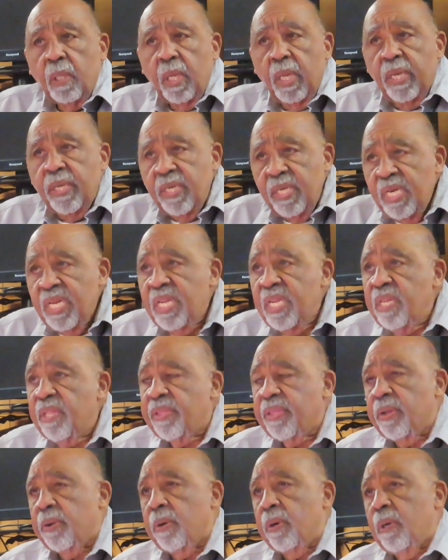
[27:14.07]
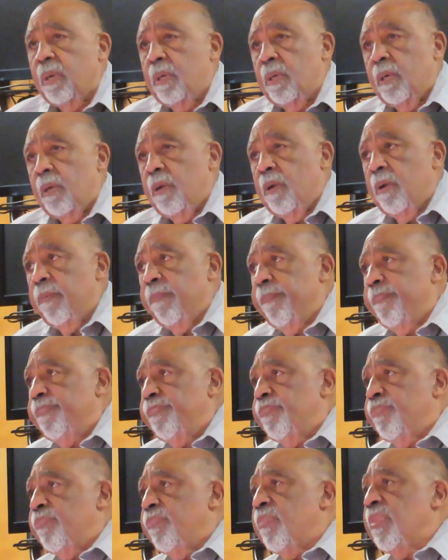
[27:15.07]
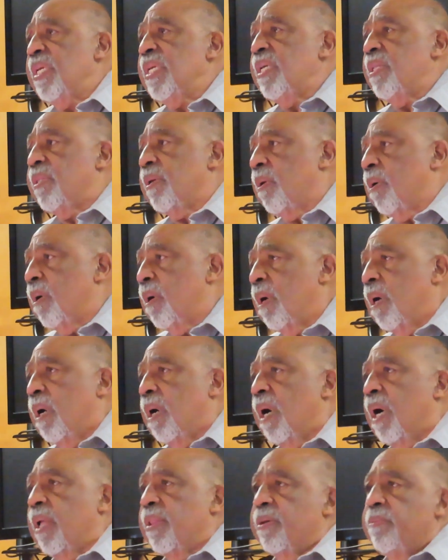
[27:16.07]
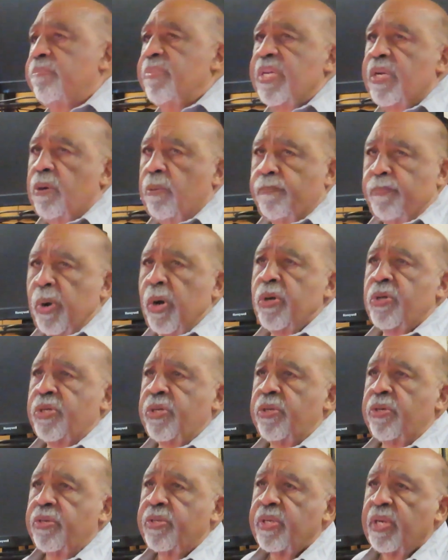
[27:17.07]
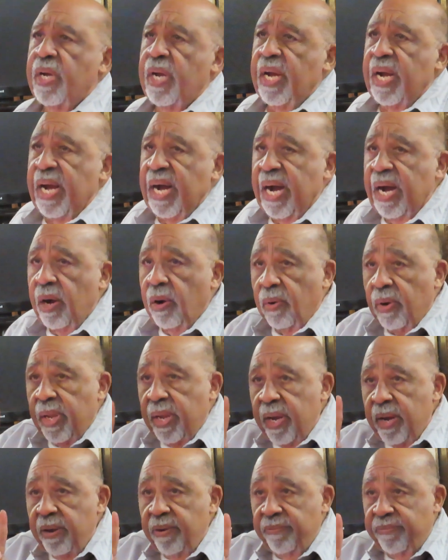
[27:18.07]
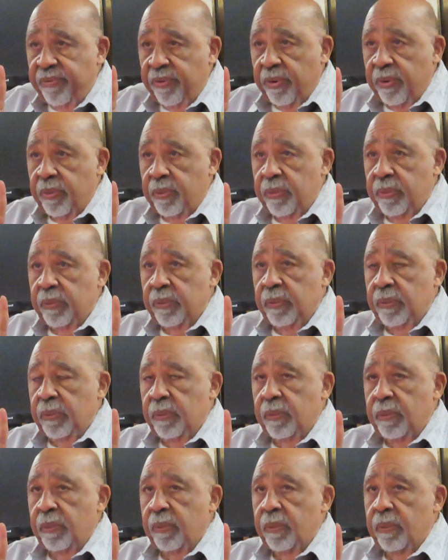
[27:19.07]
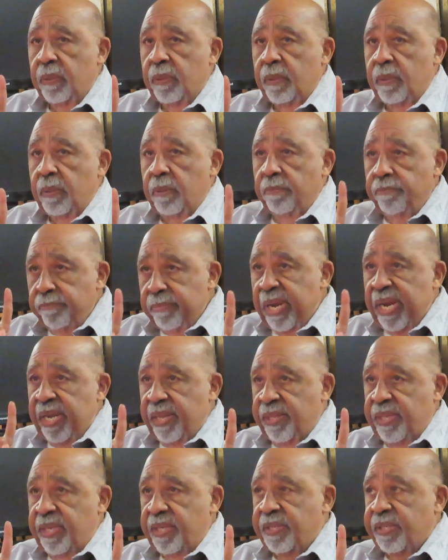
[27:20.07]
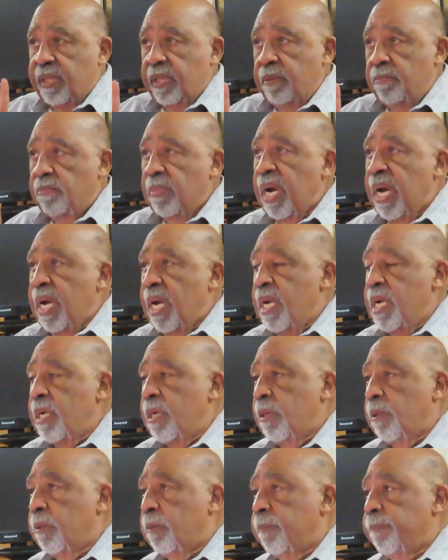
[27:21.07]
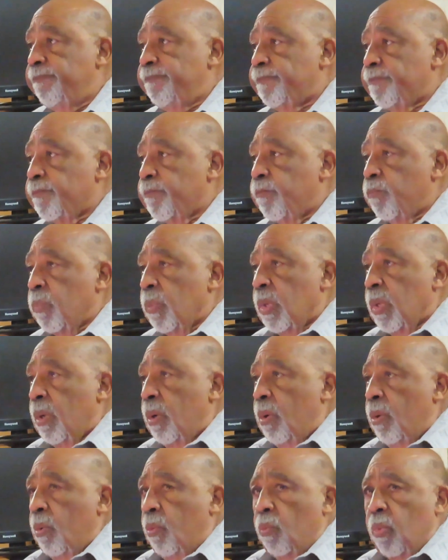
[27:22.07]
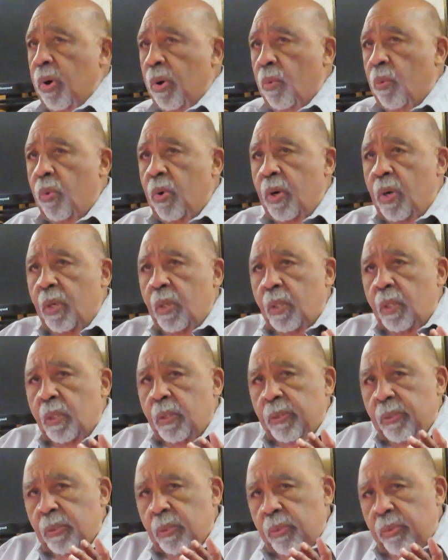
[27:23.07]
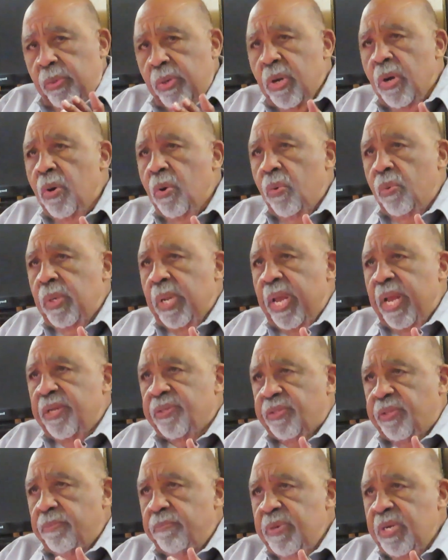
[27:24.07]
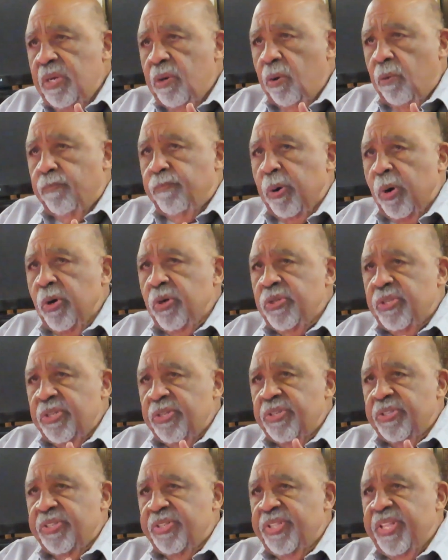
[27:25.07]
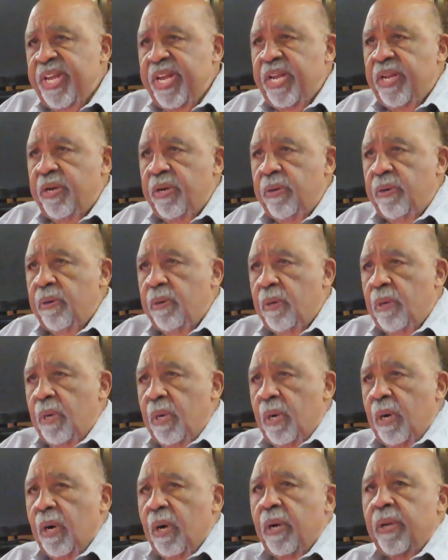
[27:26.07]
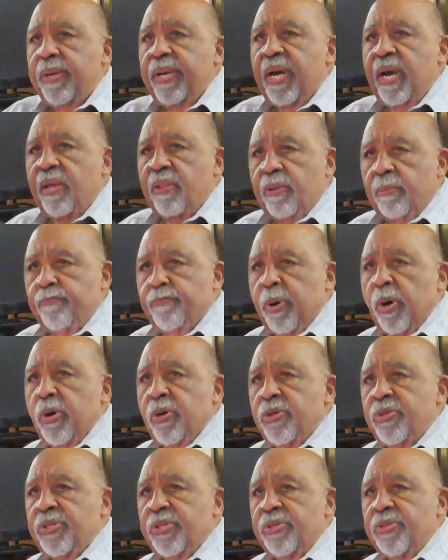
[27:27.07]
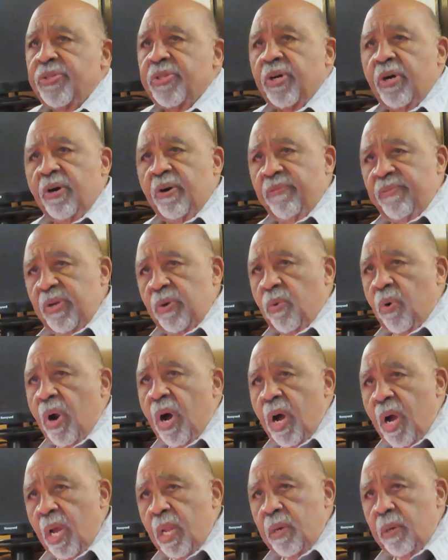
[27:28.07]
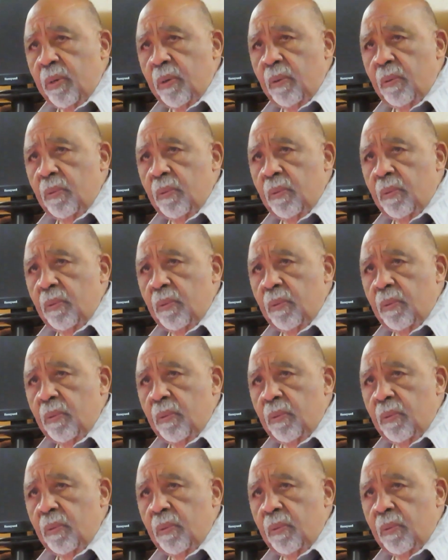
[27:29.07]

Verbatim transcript: And neither, neither are the Medo-Persians. However, bear this in mind. What were known as the Medo-Persians then are now the Persians of Iran.